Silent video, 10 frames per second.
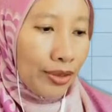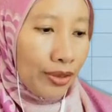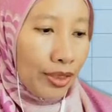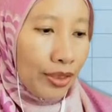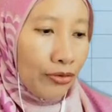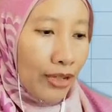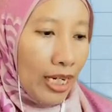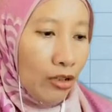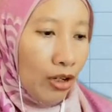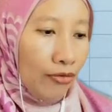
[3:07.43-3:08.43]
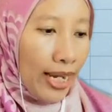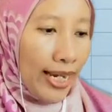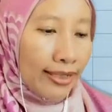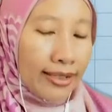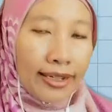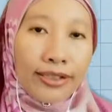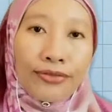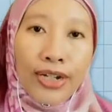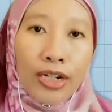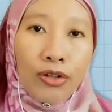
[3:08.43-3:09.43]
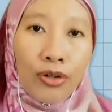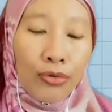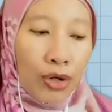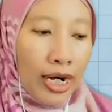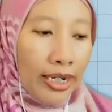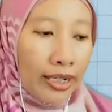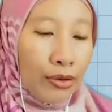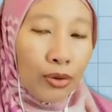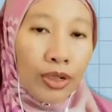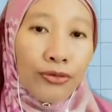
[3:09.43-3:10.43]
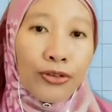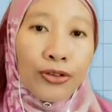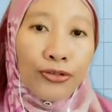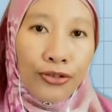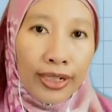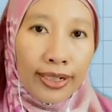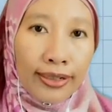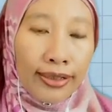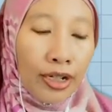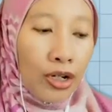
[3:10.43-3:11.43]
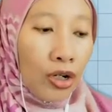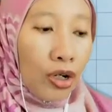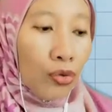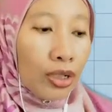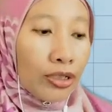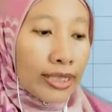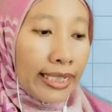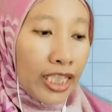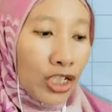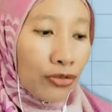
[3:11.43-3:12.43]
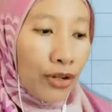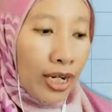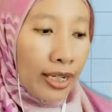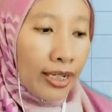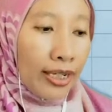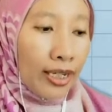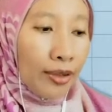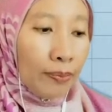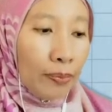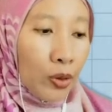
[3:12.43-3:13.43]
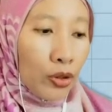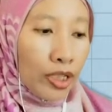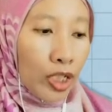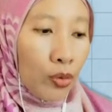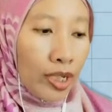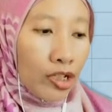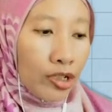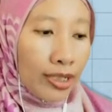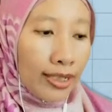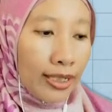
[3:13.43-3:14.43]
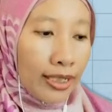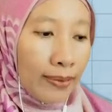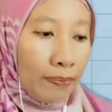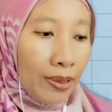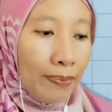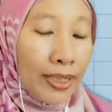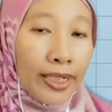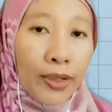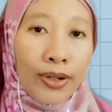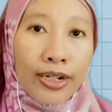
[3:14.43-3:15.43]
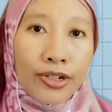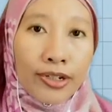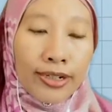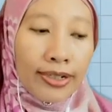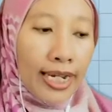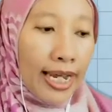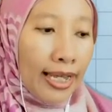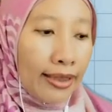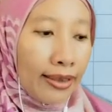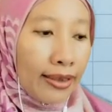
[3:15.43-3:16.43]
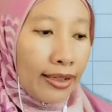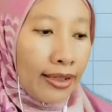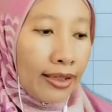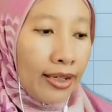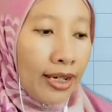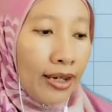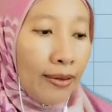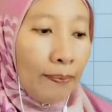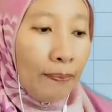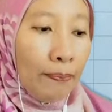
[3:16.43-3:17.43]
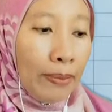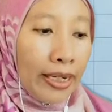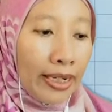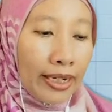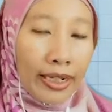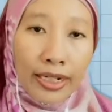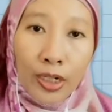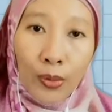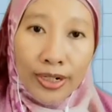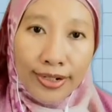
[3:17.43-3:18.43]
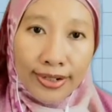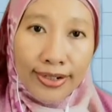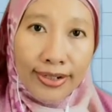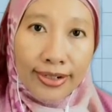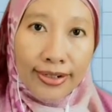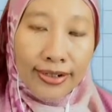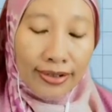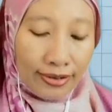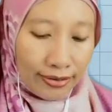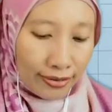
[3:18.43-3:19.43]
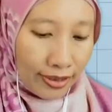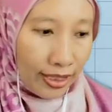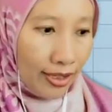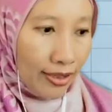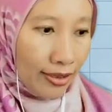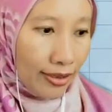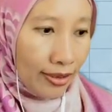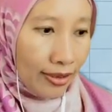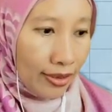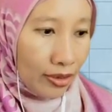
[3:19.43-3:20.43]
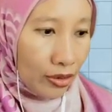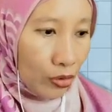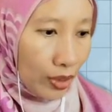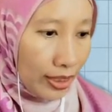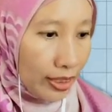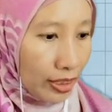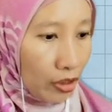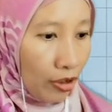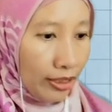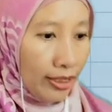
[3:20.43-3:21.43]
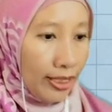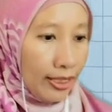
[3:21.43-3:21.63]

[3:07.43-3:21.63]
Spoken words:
the value of x and the value of y will fulfill or will satisfy both equation, the purple equation and the pink equation. Okay? So what is the coordinate?